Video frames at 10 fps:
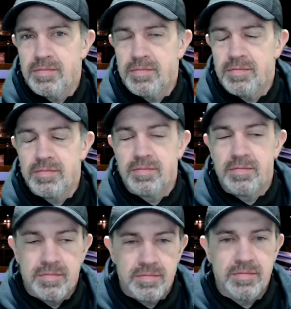
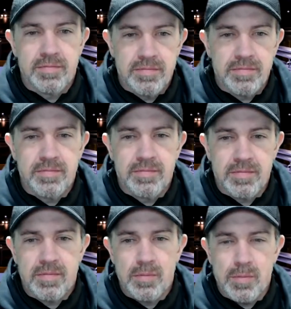
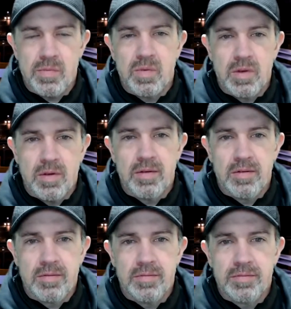
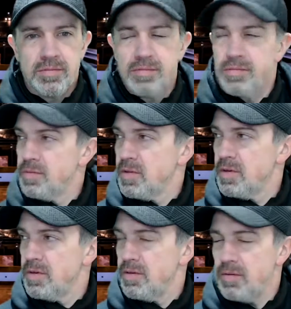
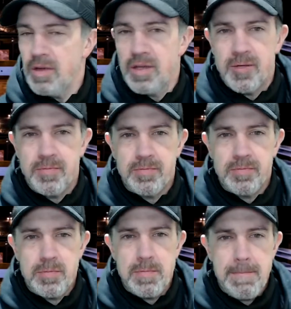
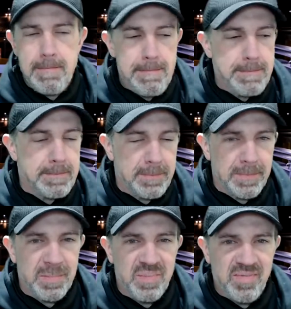
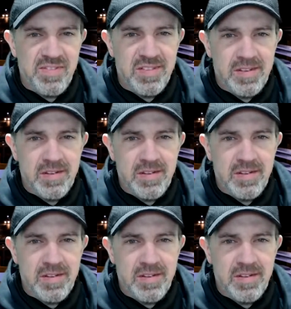(not speaking)